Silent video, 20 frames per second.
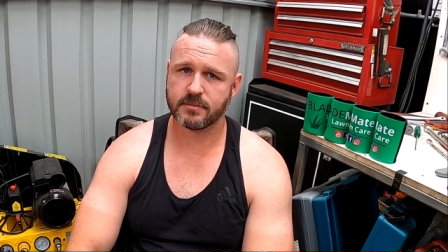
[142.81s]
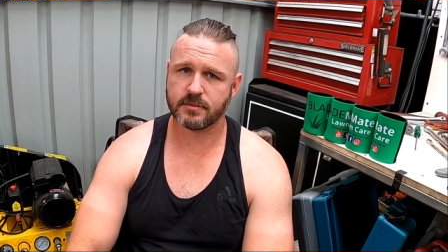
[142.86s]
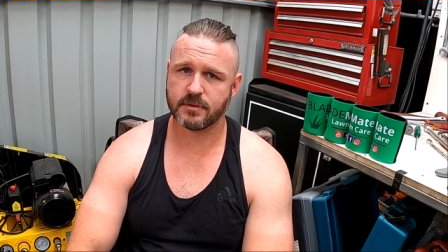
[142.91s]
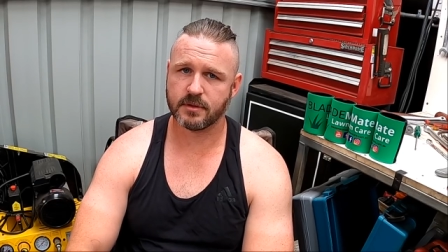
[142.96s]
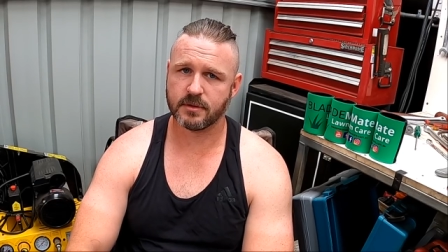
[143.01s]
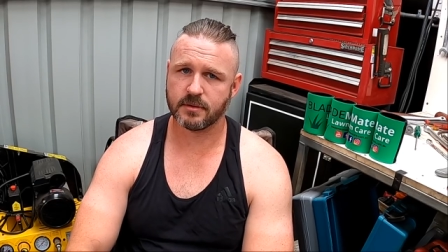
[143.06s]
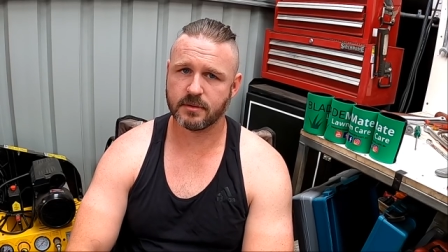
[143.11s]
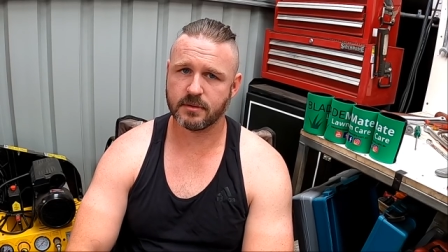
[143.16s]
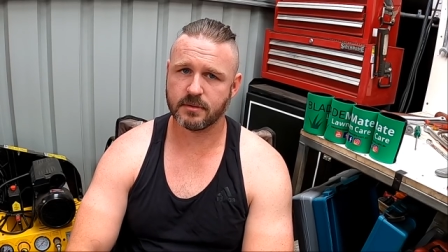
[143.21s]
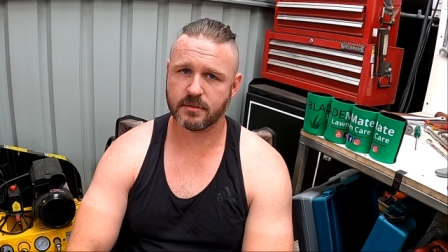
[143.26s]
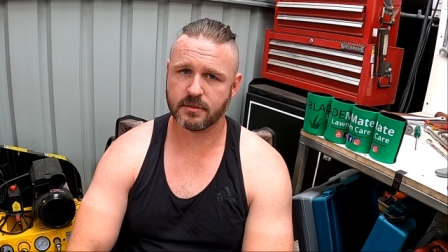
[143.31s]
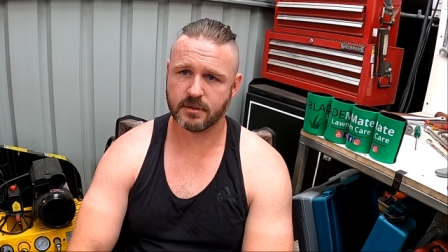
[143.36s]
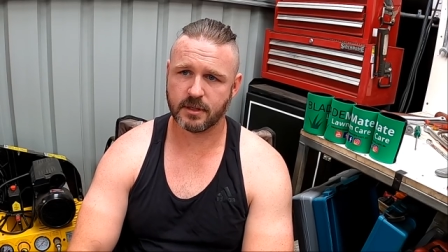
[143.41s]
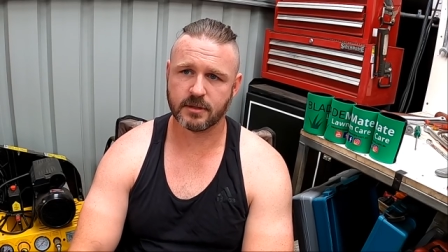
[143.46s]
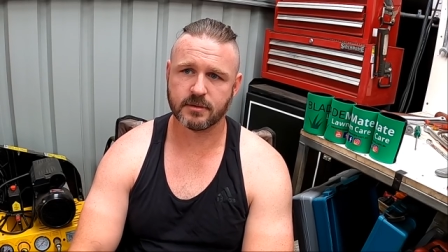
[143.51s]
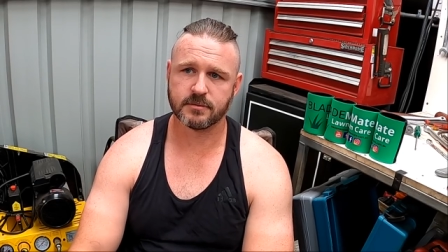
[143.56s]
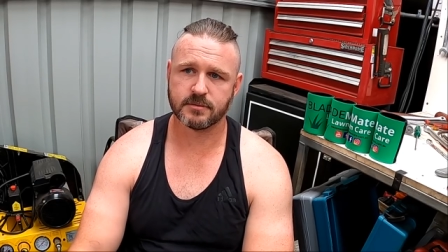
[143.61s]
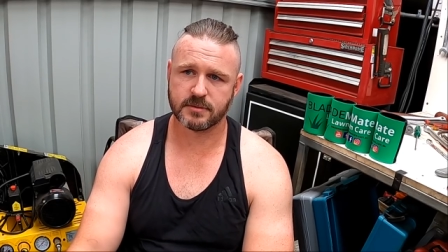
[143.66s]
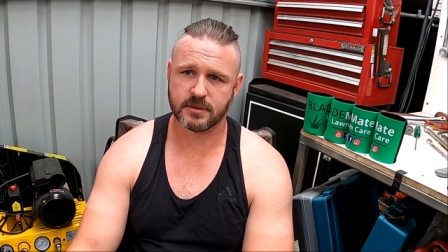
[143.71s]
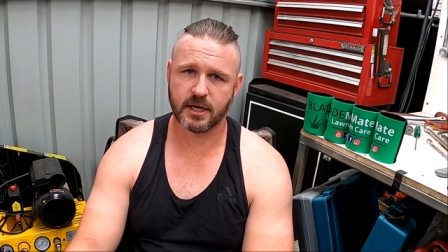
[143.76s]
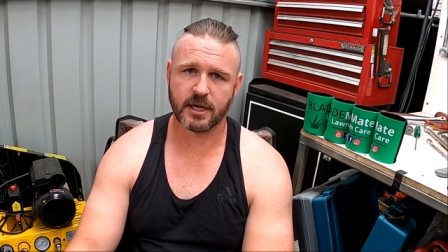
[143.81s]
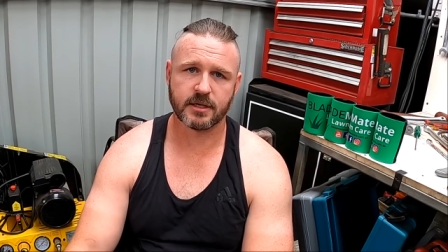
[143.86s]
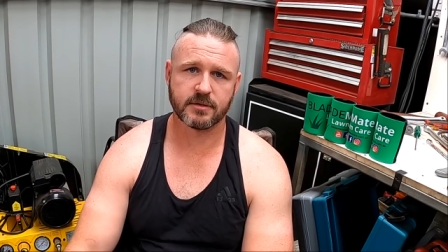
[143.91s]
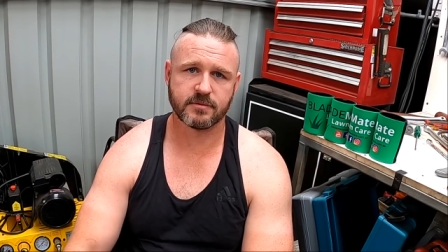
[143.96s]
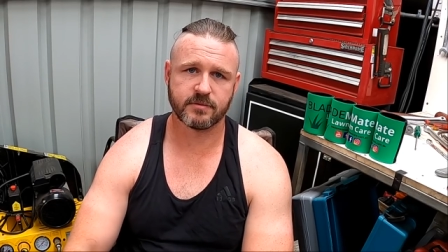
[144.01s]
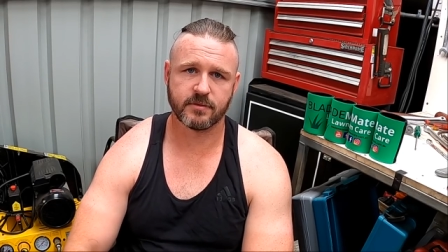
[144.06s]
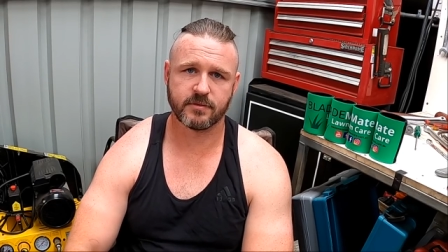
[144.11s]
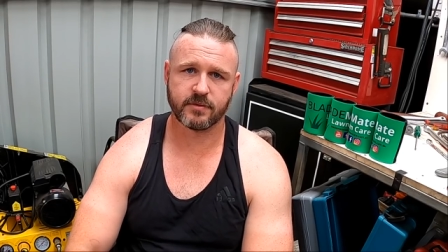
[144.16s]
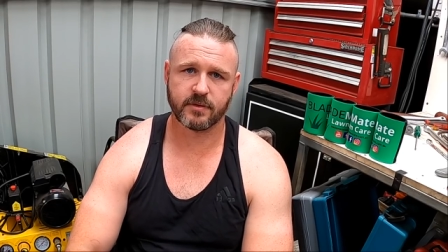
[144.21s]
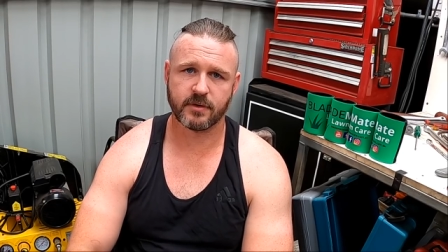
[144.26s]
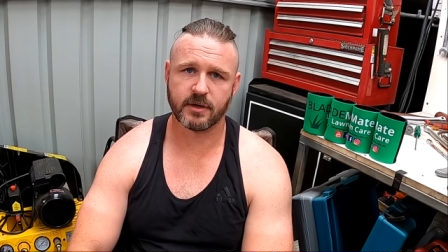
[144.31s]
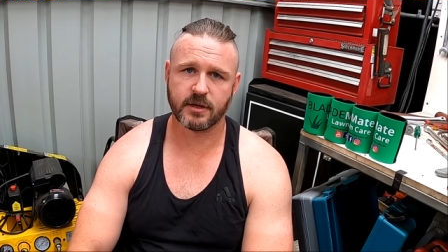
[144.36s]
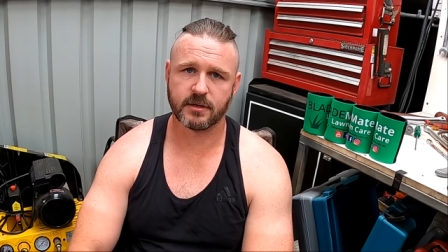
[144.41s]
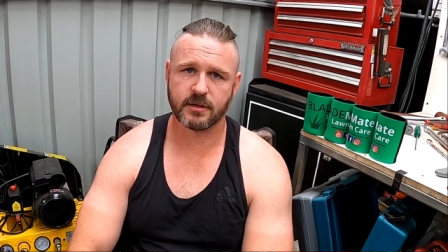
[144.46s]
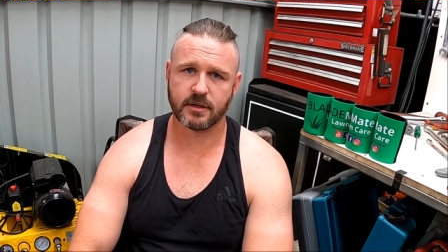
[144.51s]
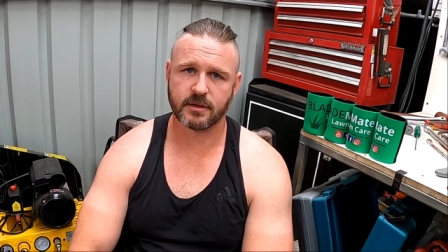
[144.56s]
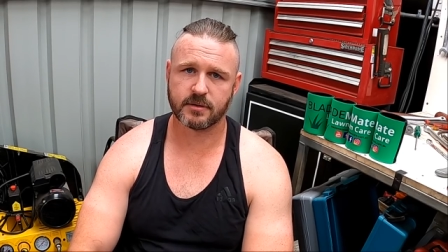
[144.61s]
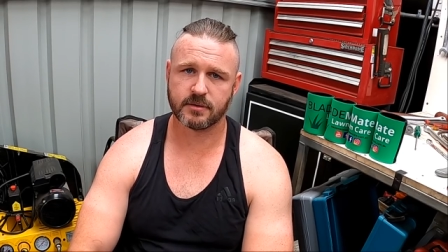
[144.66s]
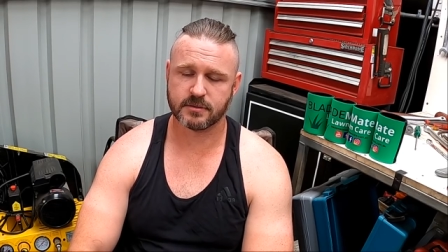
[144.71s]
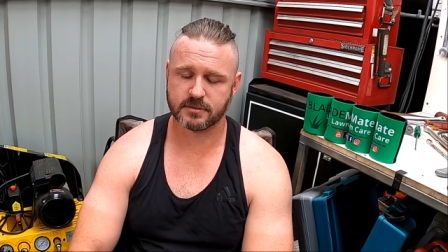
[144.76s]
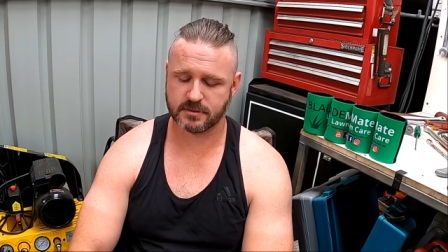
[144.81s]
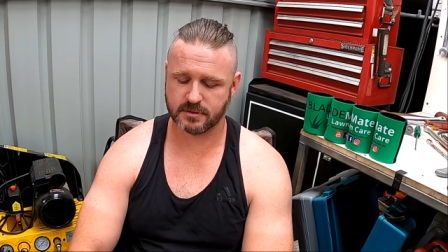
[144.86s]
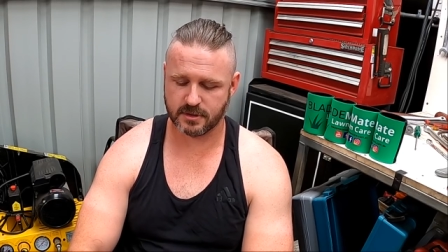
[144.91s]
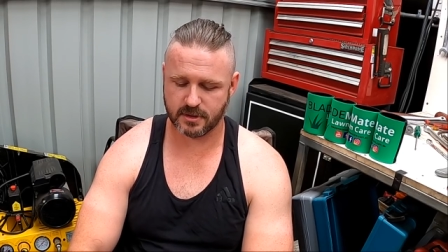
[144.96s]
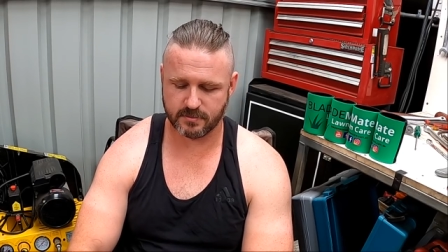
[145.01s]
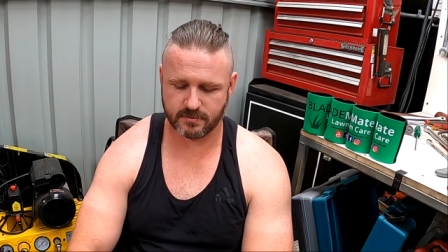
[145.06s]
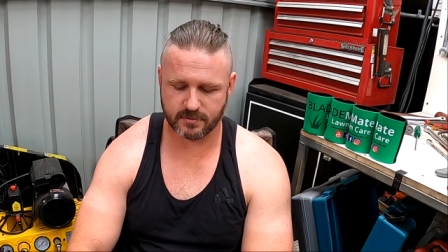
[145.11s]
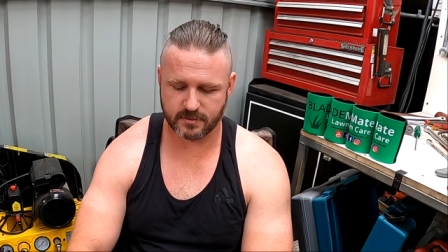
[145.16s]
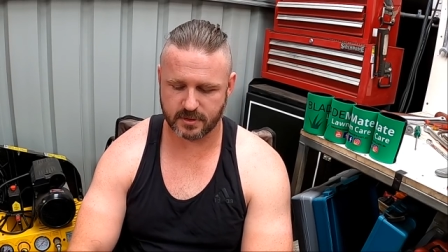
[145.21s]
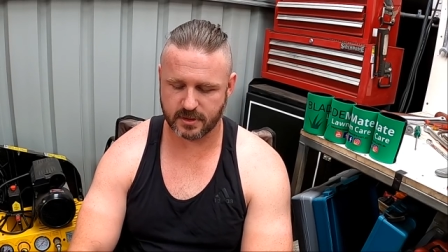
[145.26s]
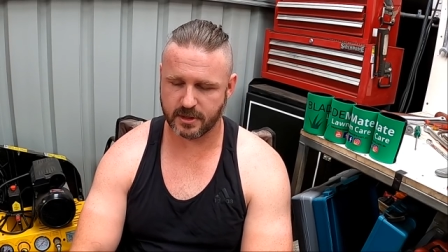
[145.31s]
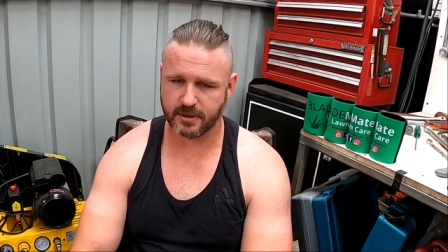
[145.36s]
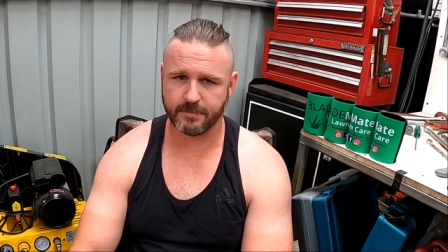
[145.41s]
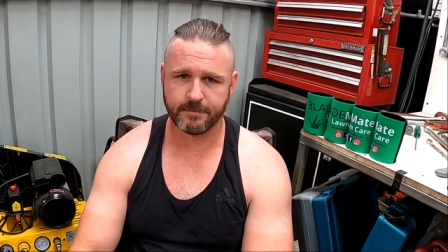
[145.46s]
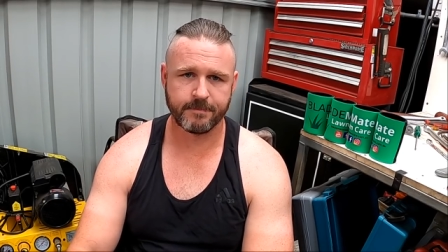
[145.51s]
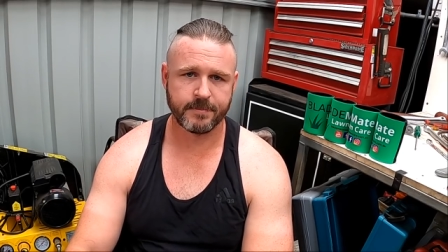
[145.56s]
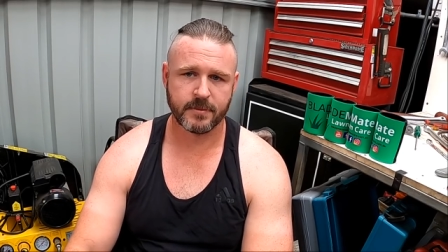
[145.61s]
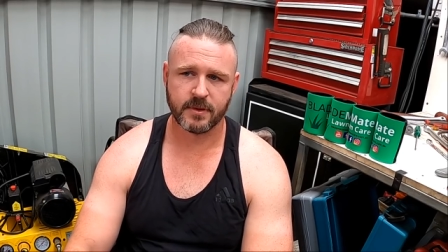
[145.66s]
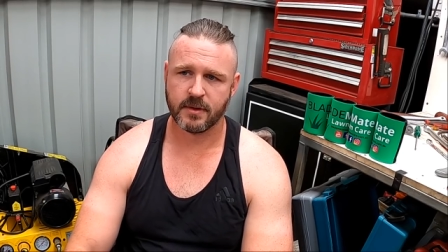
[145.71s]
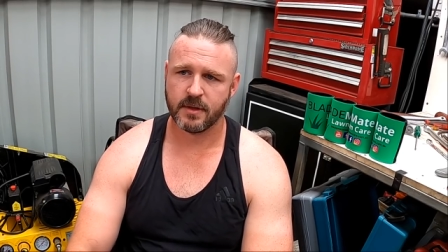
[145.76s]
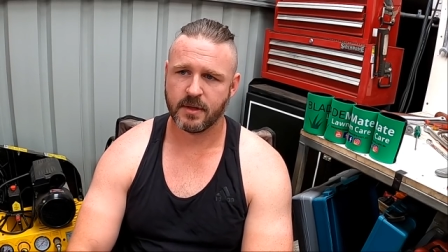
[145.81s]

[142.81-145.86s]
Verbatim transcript: to those yards for free at no cost to them. Um,